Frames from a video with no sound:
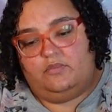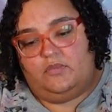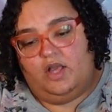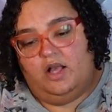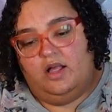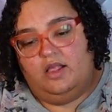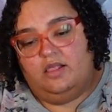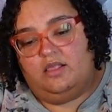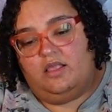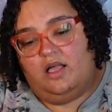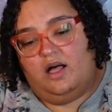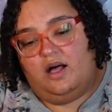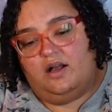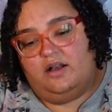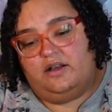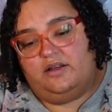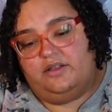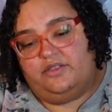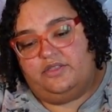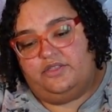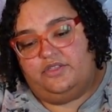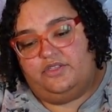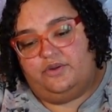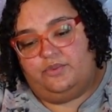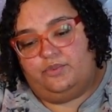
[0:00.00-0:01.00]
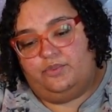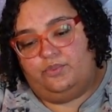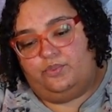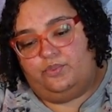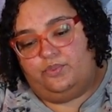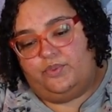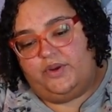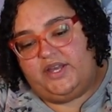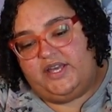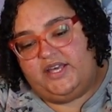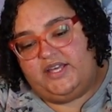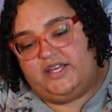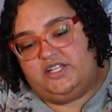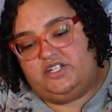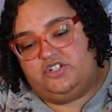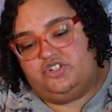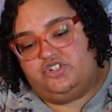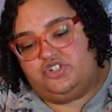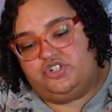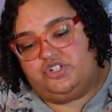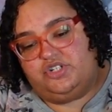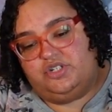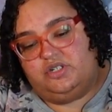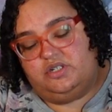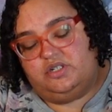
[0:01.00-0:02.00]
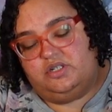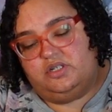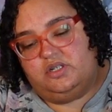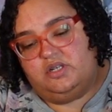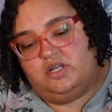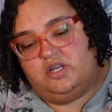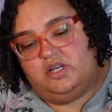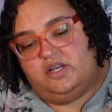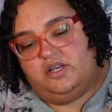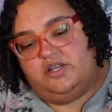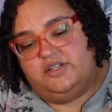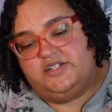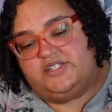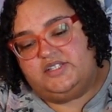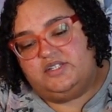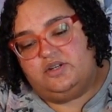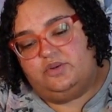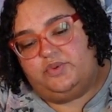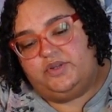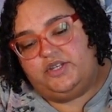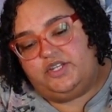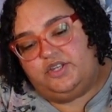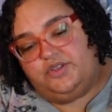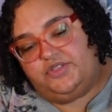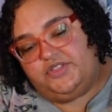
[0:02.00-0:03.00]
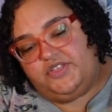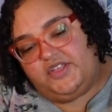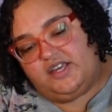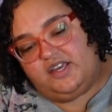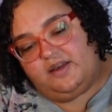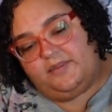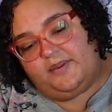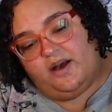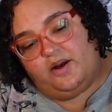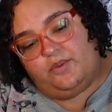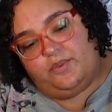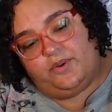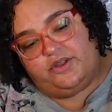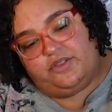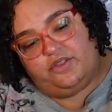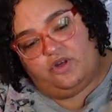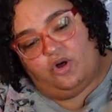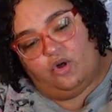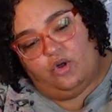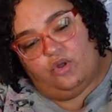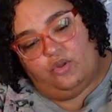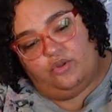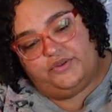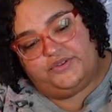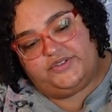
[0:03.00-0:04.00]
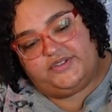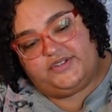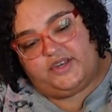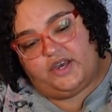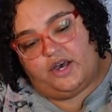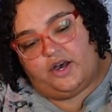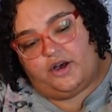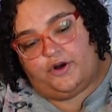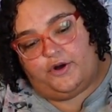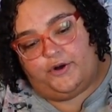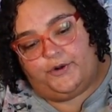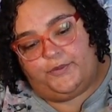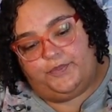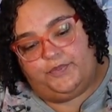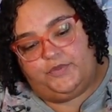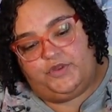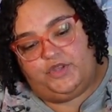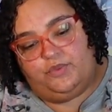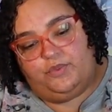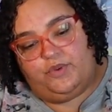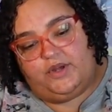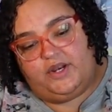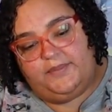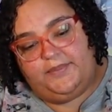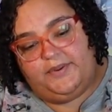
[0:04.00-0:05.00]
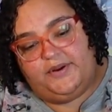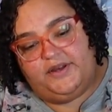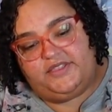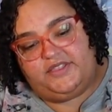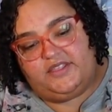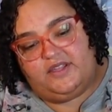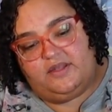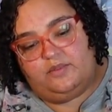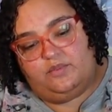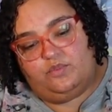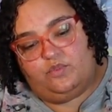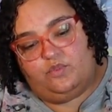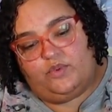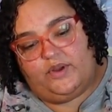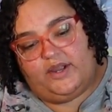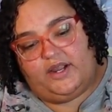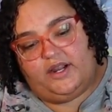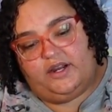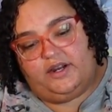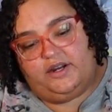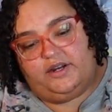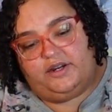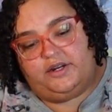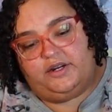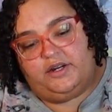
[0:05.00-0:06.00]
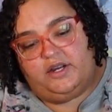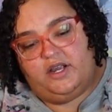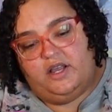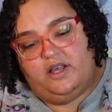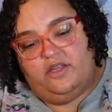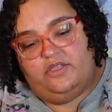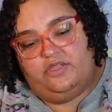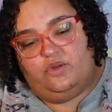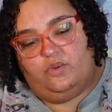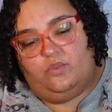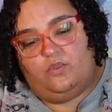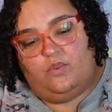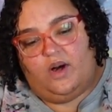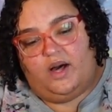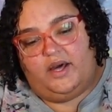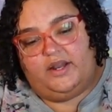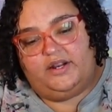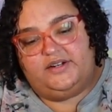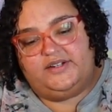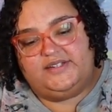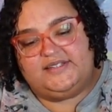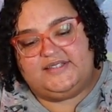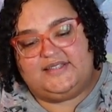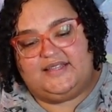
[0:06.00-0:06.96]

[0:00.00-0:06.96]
along the ridge. So when you think about where the holes go, you want to put them where the water is